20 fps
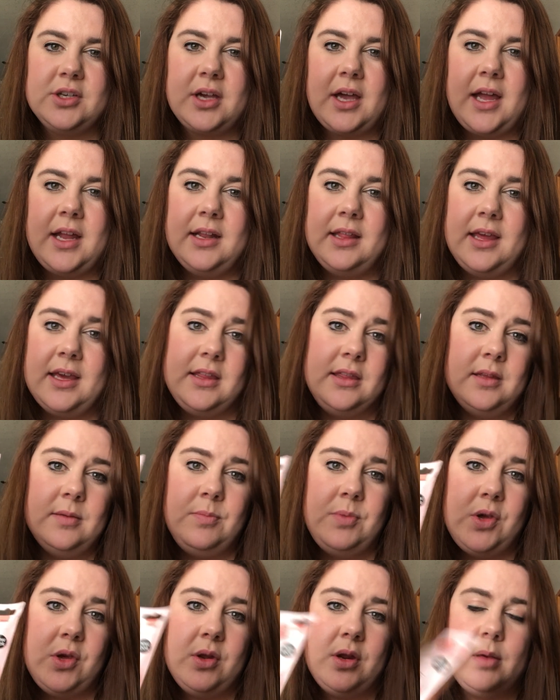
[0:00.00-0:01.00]
They're kind of like the
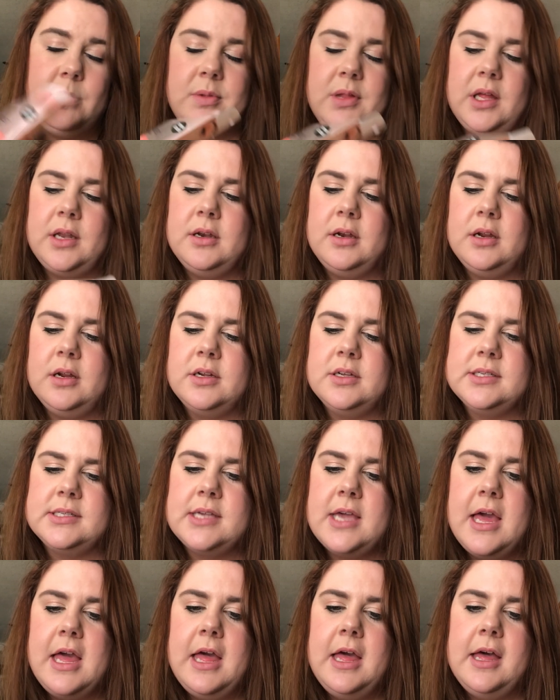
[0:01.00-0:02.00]
beauty
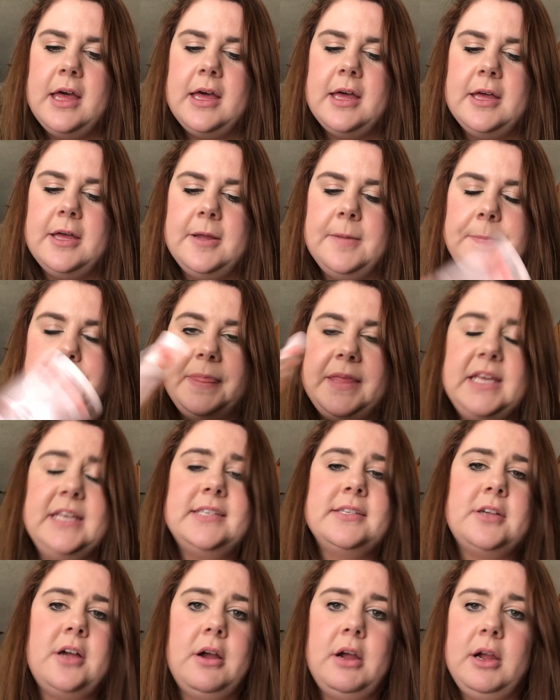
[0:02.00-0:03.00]
blenders.
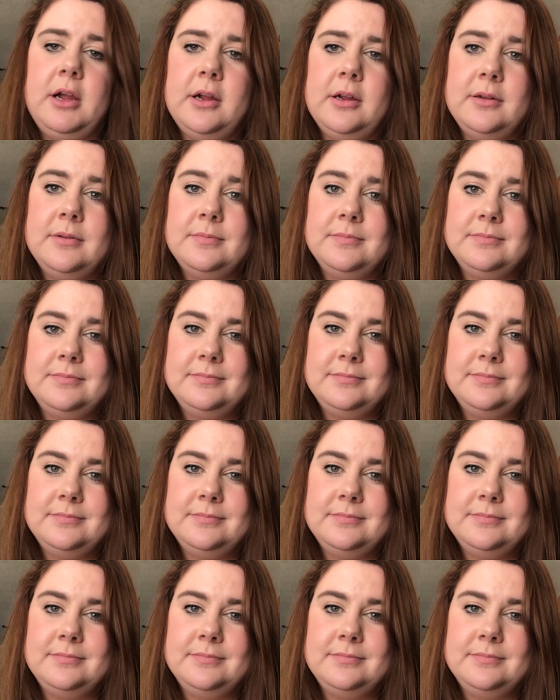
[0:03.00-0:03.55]
These are,